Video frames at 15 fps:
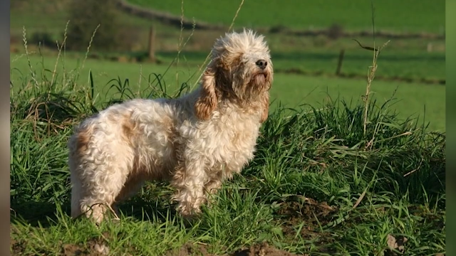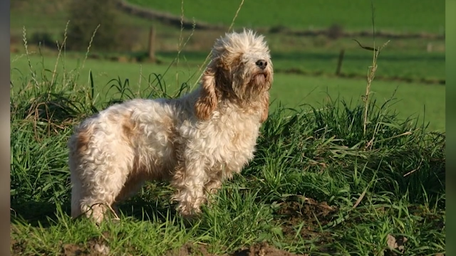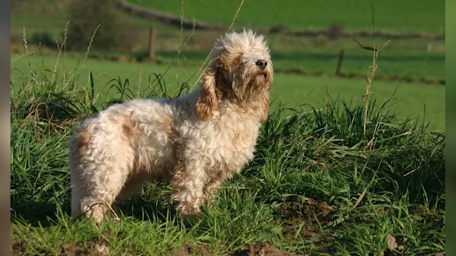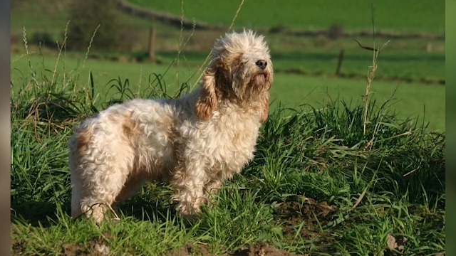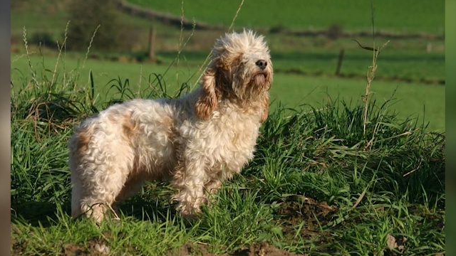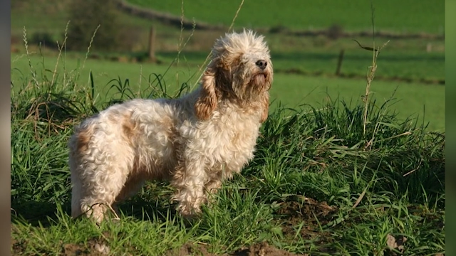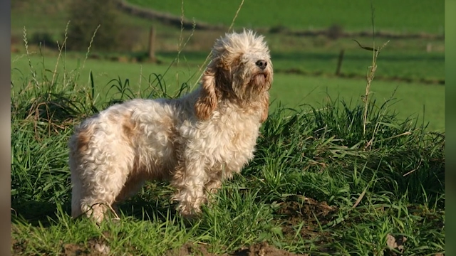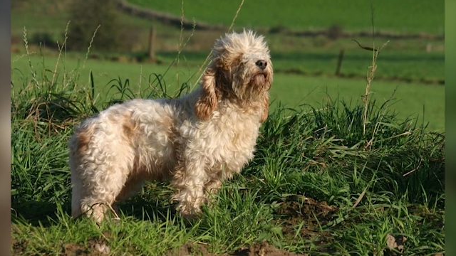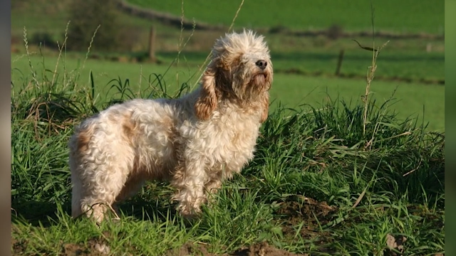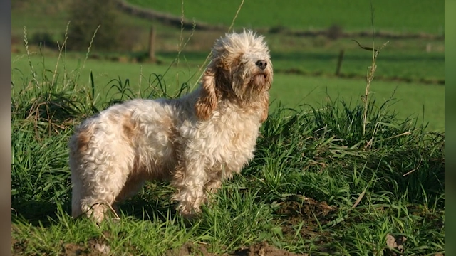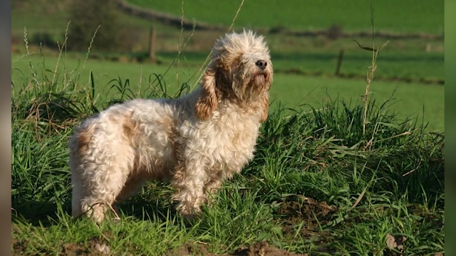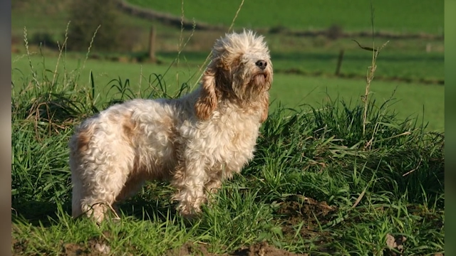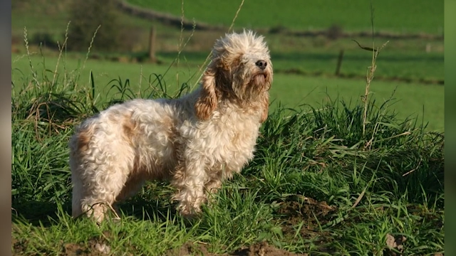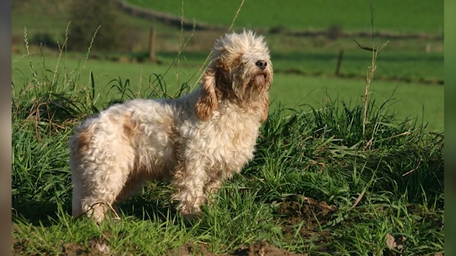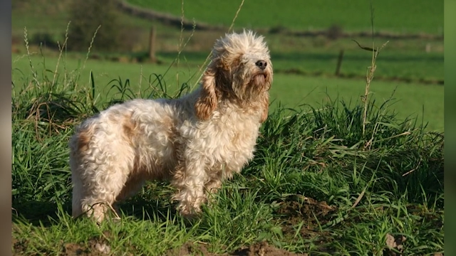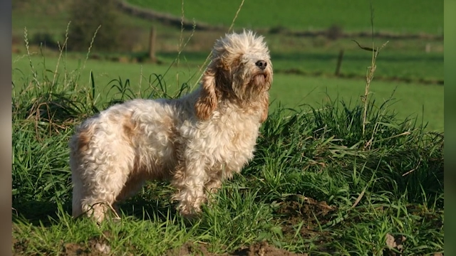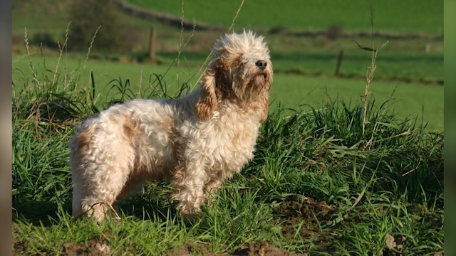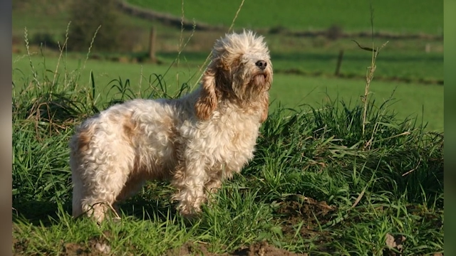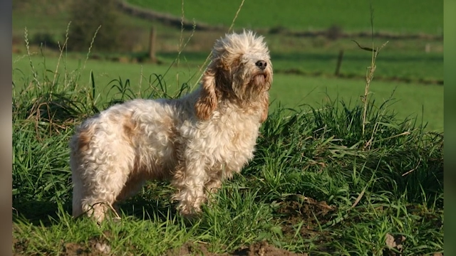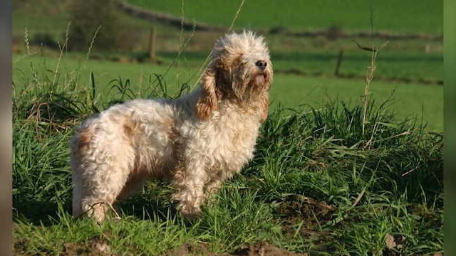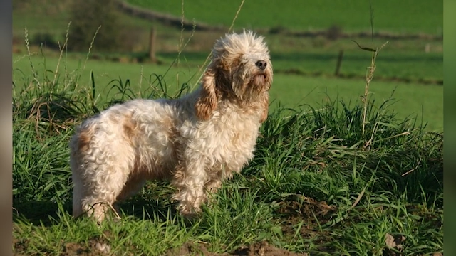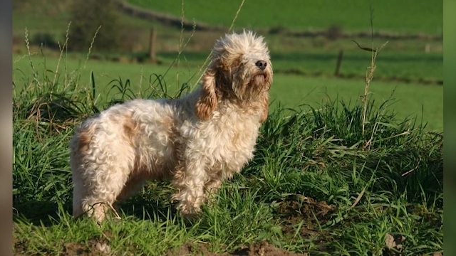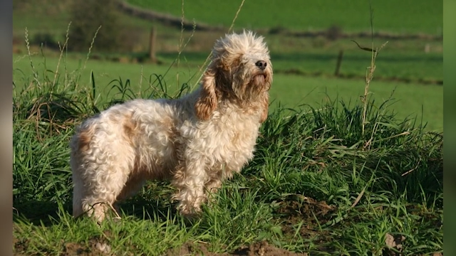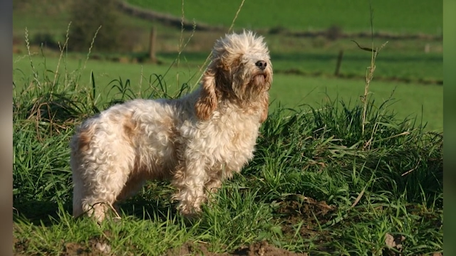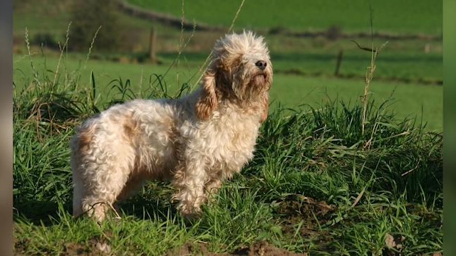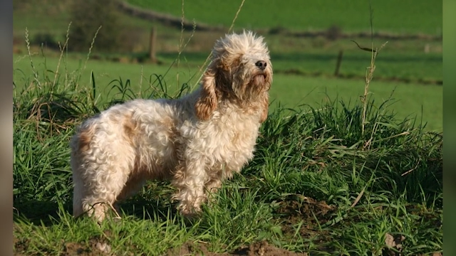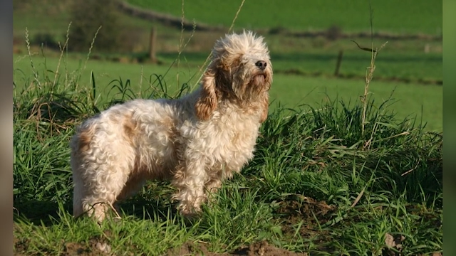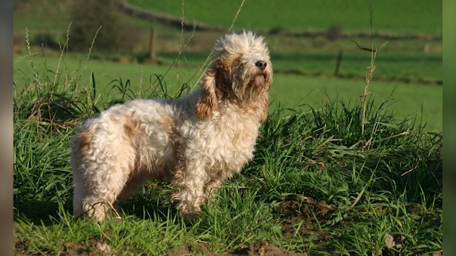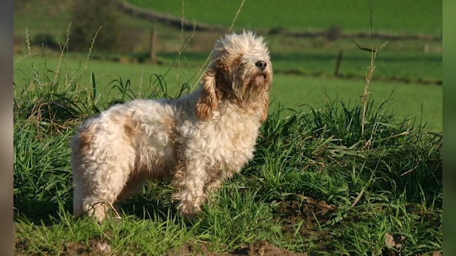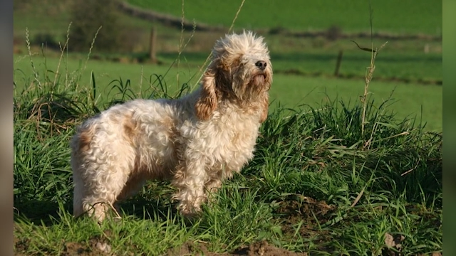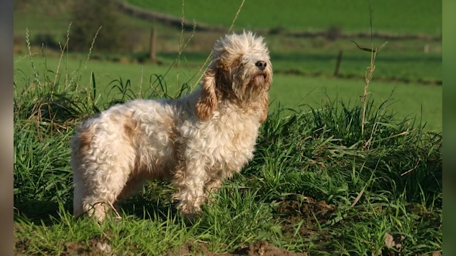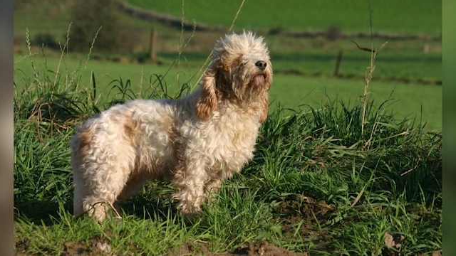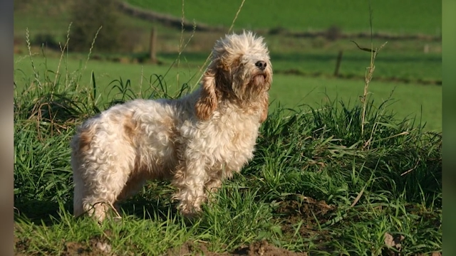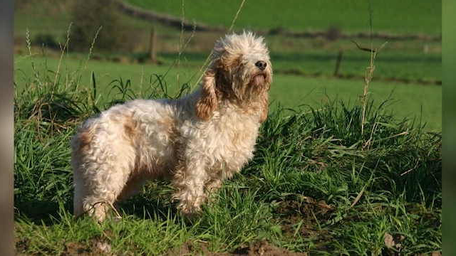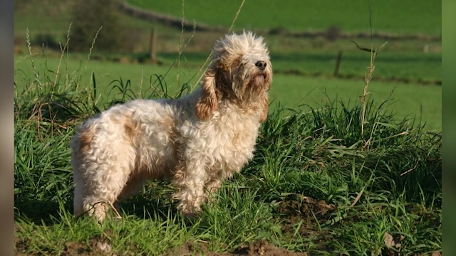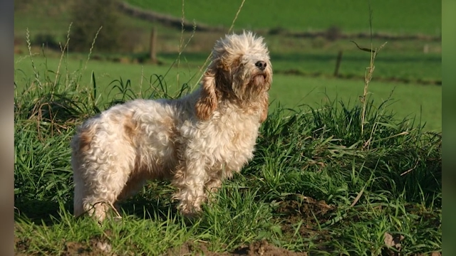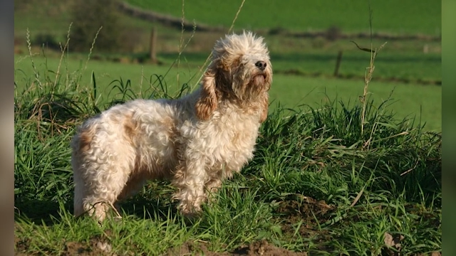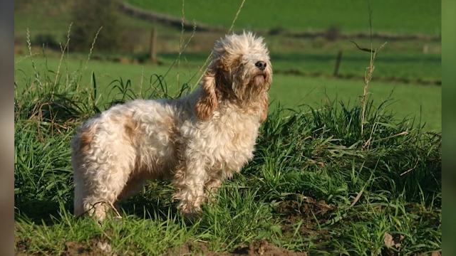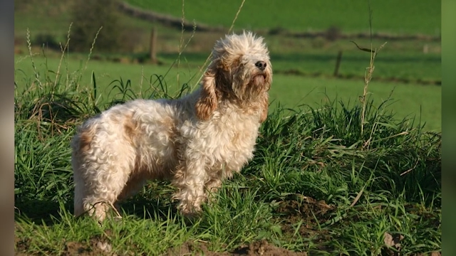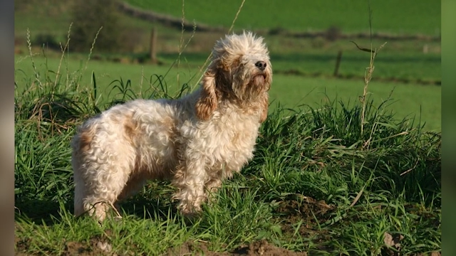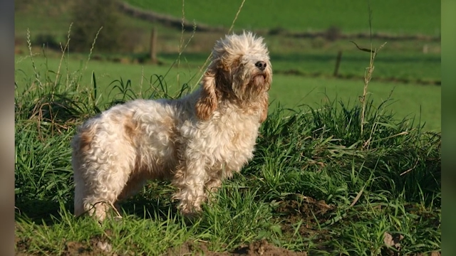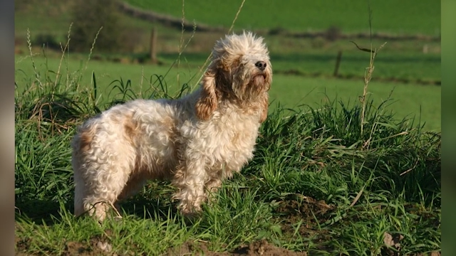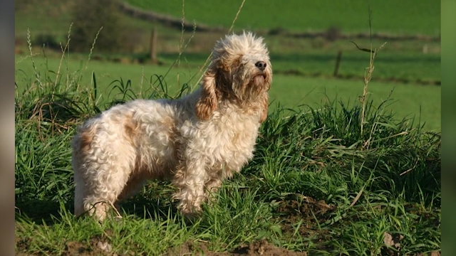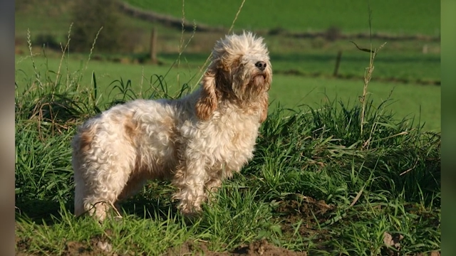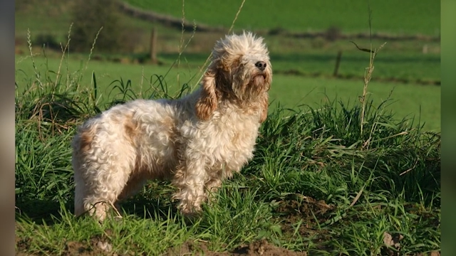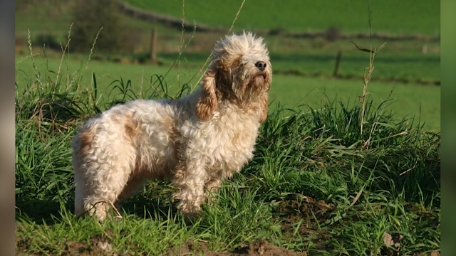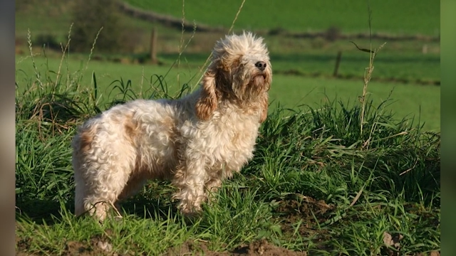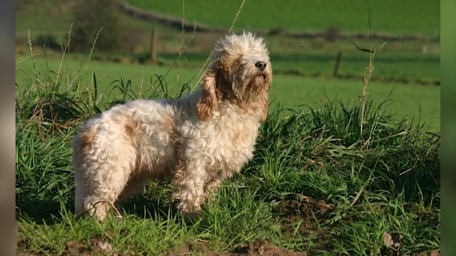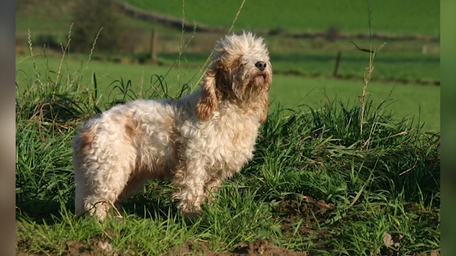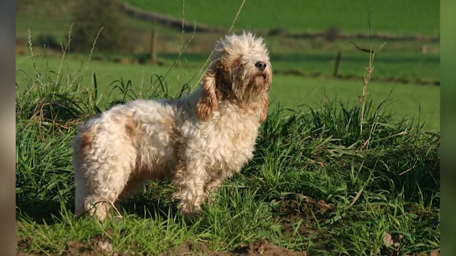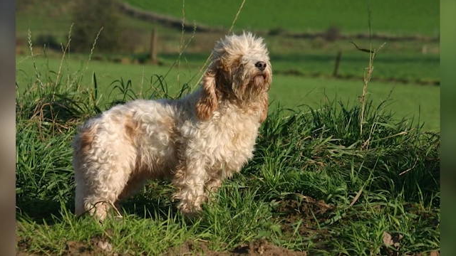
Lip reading: [unreadable: no face in view]